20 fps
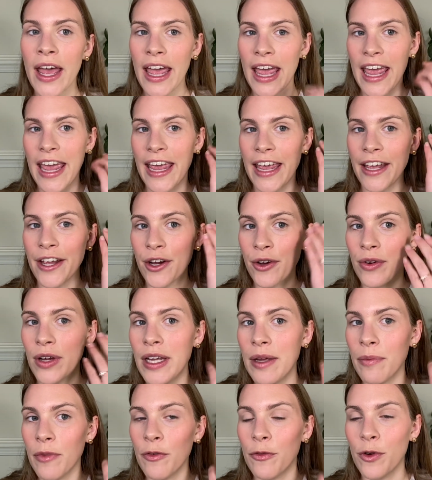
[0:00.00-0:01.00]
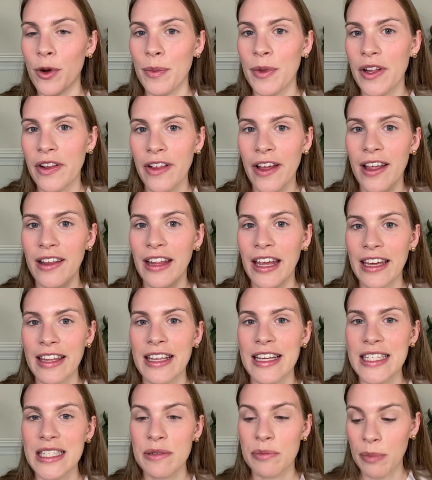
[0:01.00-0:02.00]
a cream formula like
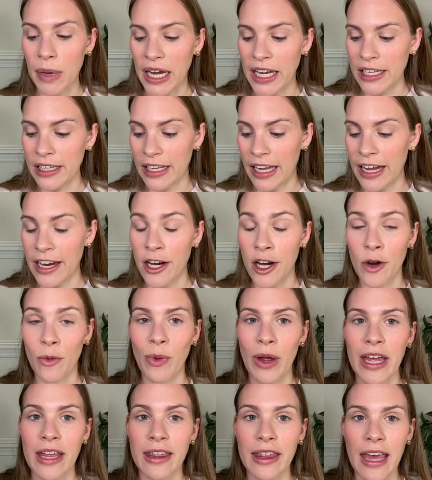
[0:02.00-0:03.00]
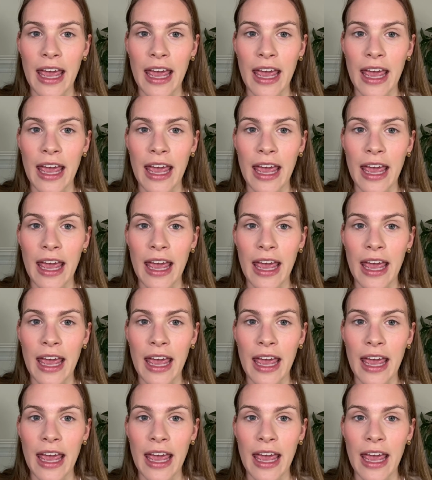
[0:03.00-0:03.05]
this might layer with